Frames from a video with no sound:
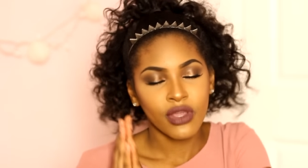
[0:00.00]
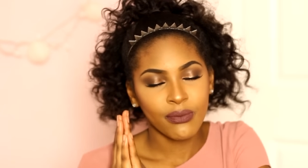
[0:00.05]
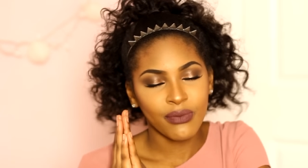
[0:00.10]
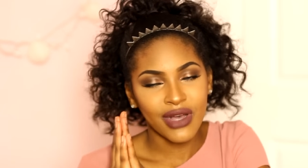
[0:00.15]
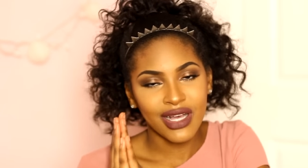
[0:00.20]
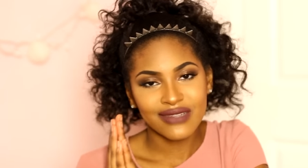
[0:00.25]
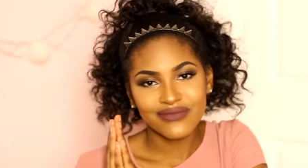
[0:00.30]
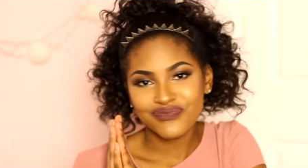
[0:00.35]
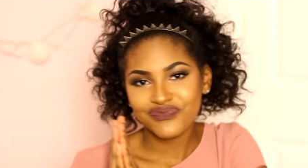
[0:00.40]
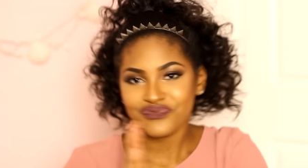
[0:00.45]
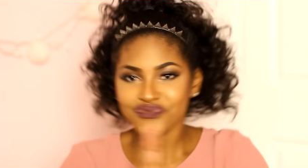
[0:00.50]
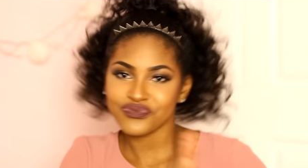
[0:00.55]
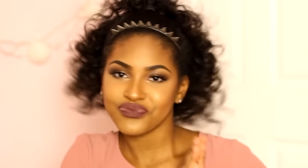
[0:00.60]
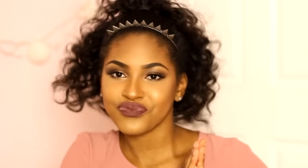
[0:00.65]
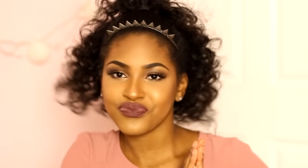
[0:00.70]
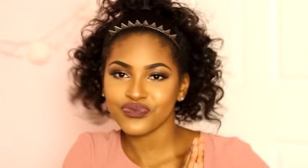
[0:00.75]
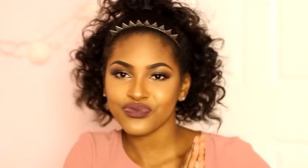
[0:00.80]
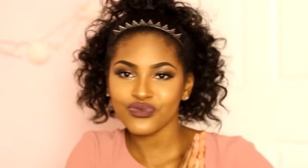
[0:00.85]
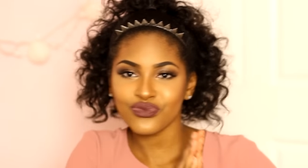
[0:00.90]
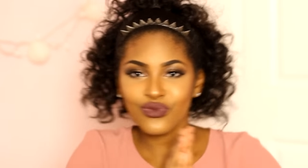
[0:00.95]
But
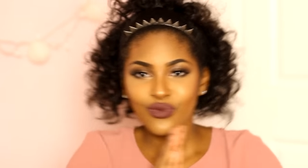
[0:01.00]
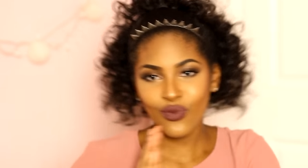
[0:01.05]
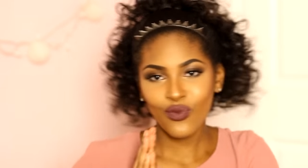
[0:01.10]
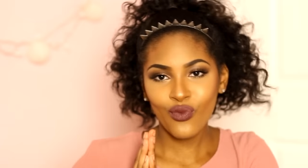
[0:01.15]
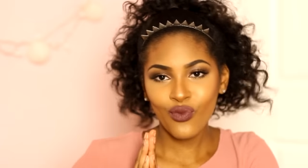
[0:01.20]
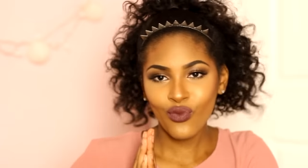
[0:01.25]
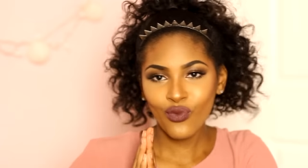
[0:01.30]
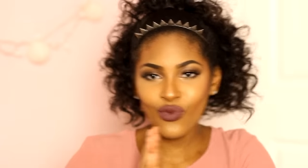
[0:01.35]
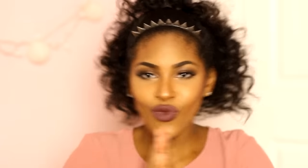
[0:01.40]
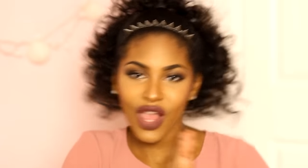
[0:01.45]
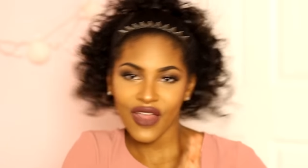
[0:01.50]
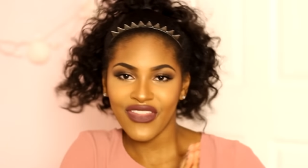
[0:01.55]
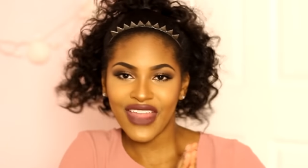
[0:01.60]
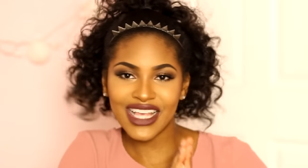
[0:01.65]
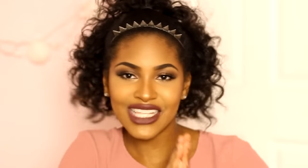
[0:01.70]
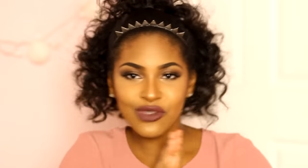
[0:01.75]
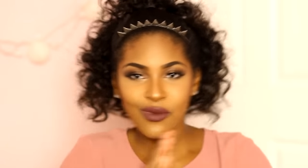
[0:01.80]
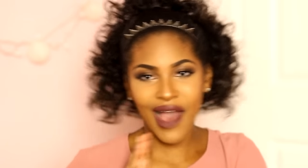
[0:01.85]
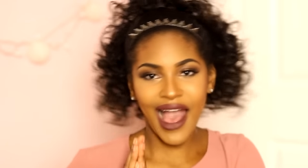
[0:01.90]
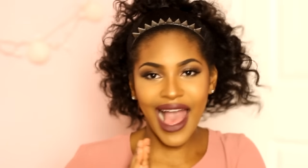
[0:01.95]

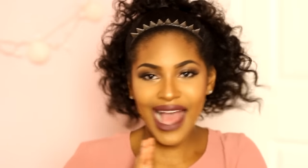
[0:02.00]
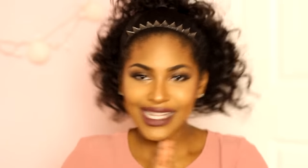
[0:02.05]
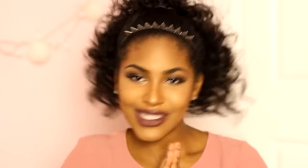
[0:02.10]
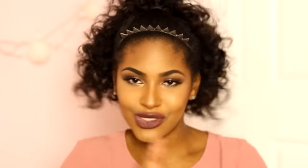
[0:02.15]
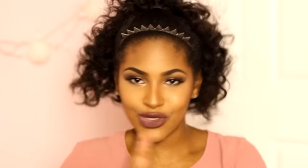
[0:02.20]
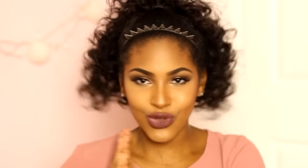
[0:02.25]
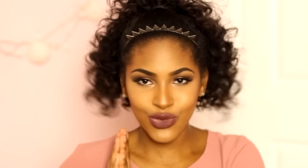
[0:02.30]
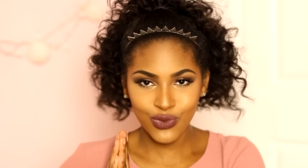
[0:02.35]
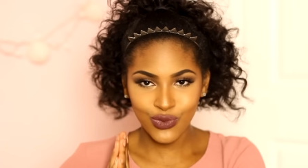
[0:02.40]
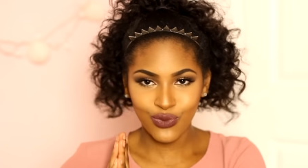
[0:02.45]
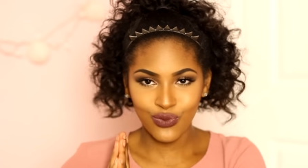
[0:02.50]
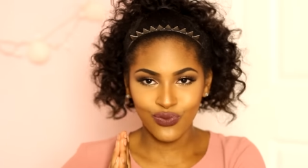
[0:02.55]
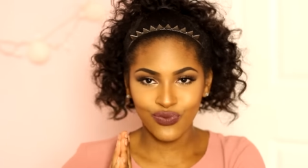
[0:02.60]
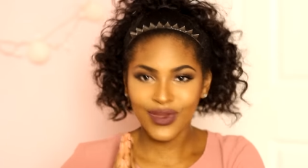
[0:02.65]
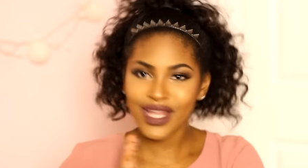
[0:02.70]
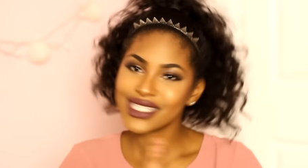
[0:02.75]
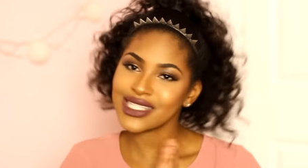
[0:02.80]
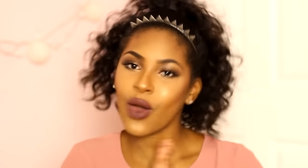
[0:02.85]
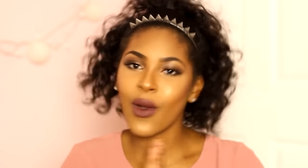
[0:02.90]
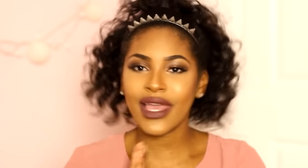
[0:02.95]
that's what I do.
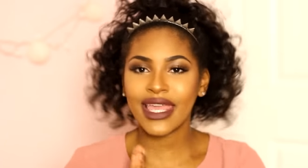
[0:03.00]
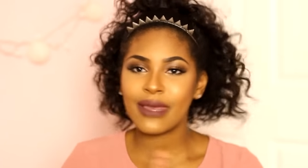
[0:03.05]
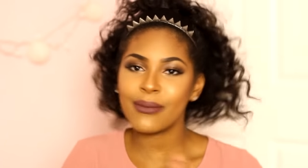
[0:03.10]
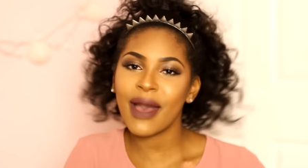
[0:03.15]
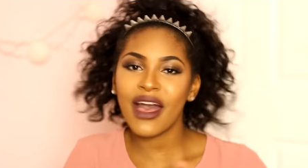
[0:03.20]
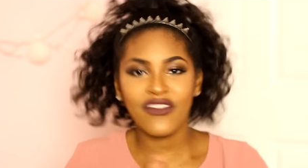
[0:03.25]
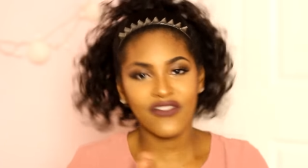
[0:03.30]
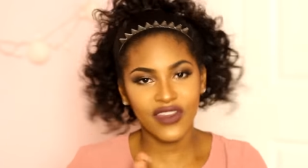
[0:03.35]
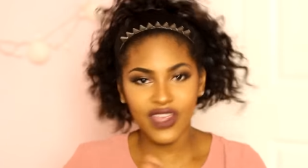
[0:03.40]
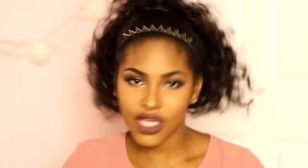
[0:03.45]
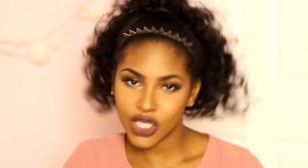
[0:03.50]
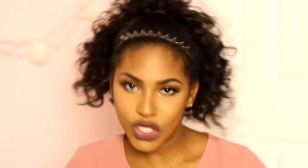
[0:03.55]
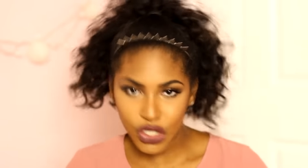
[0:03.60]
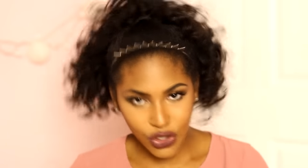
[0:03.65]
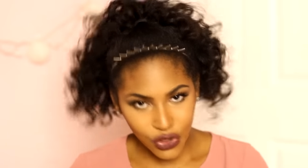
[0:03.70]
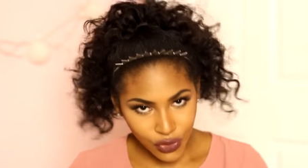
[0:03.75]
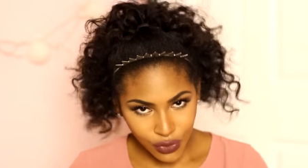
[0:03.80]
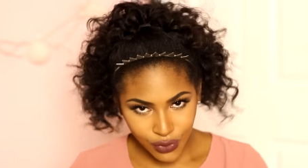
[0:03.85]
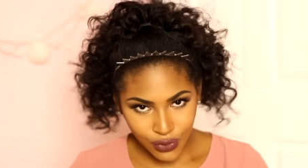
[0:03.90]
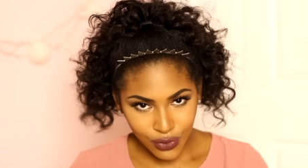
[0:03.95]
That's how I get my
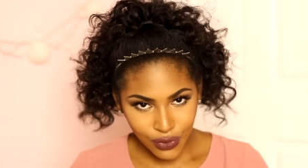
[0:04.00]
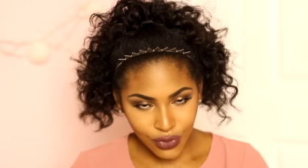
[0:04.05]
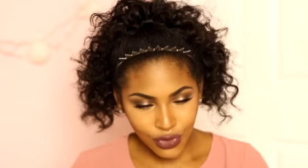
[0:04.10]
figure.